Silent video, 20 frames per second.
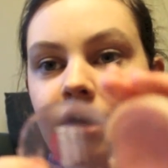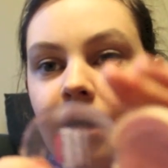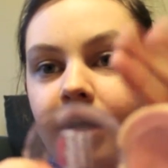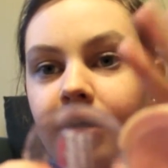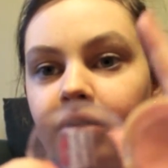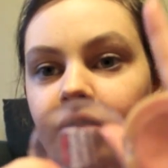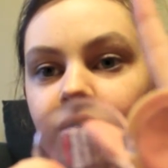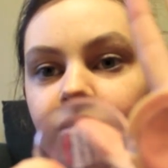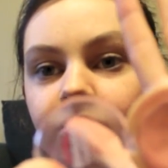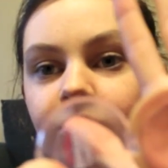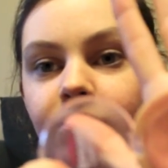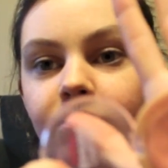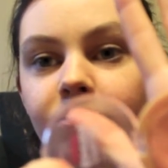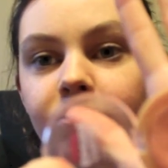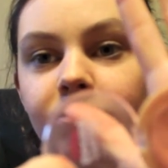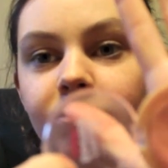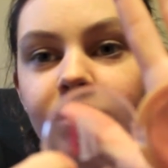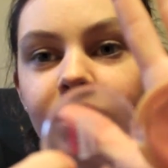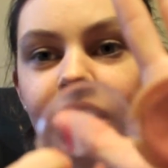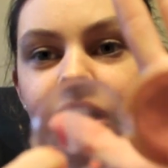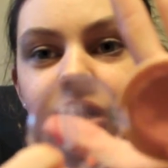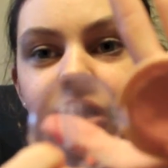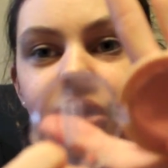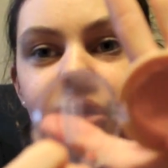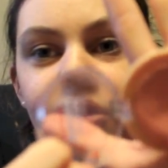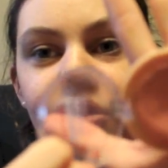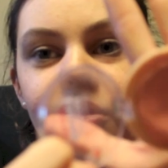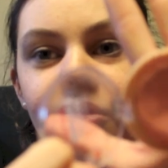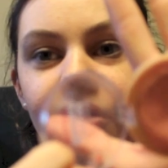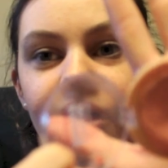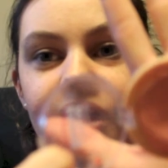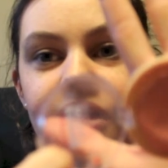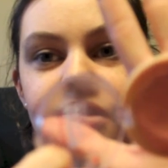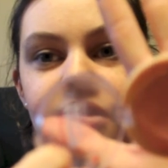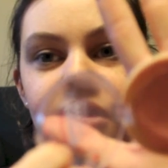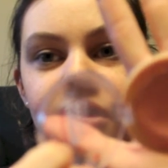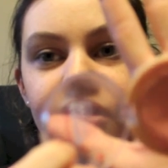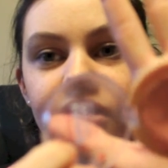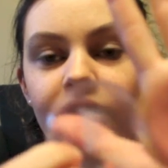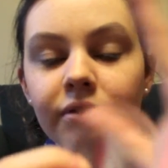I don't know why
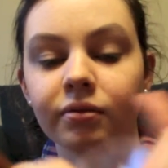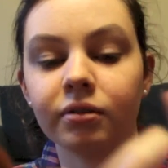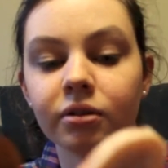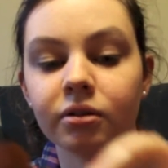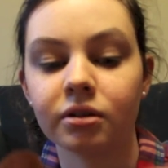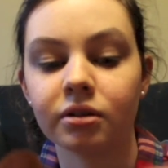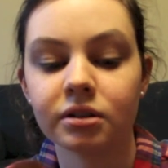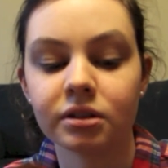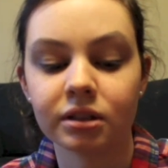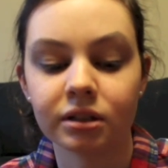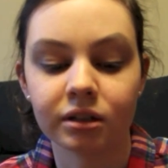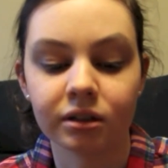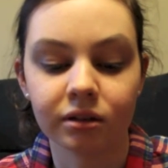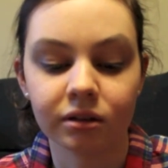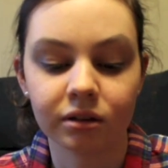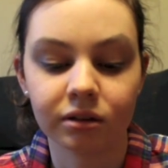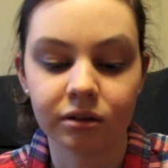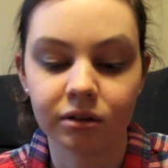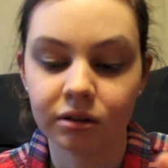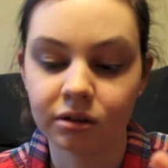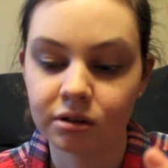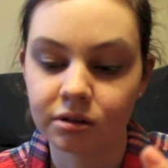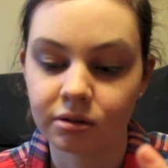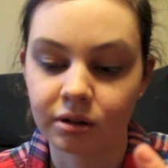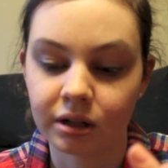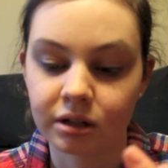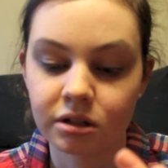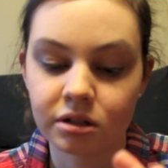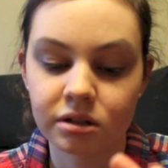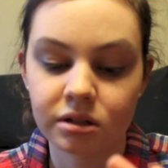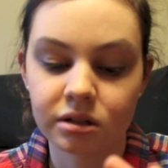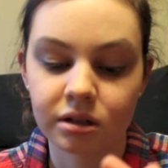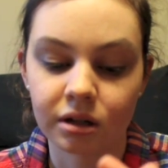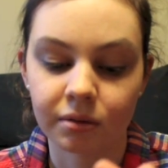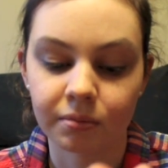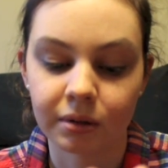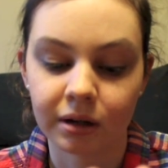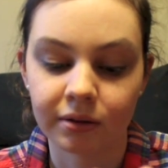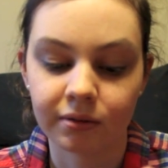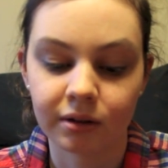it's like not focusing, and you know, I just
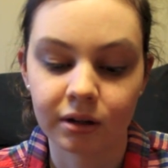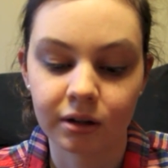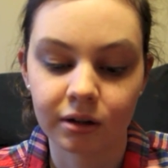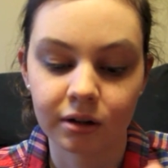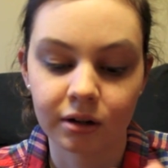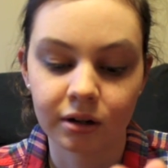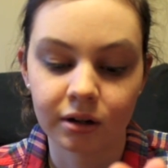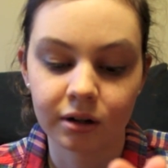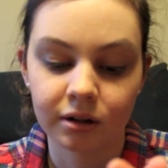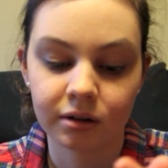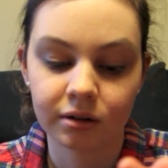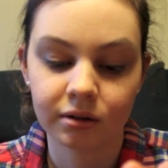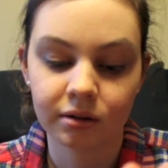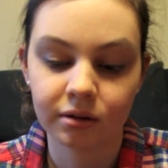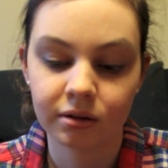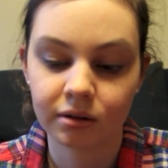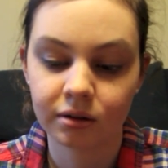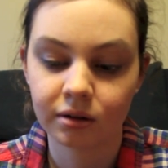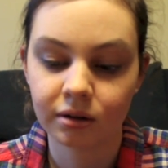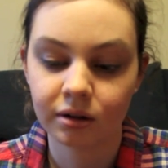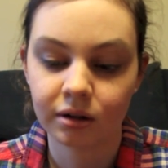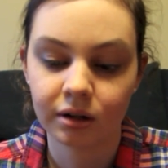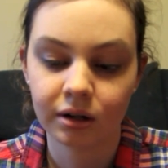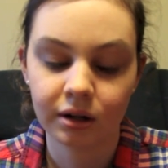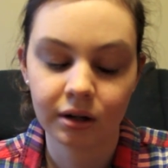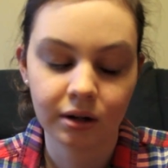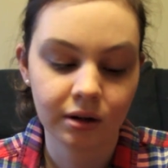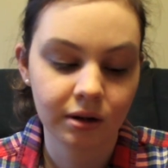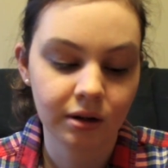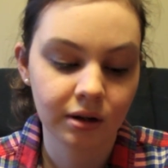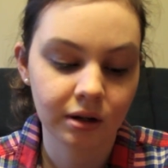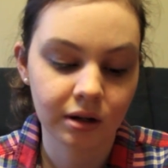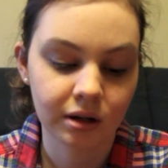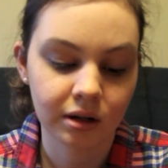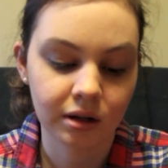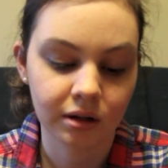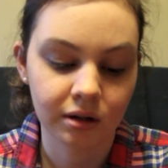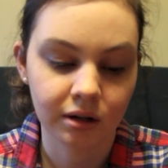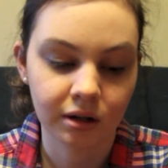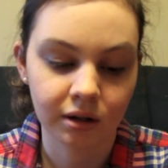stuck my finger
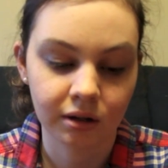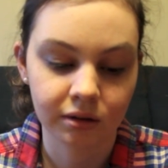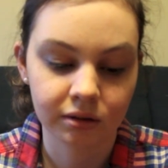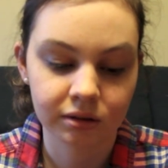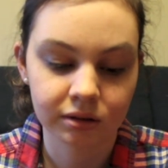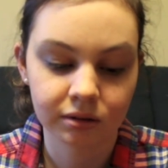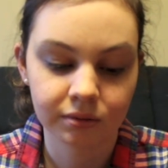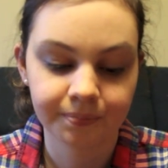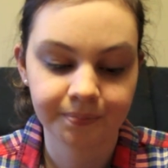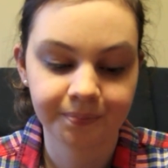in it.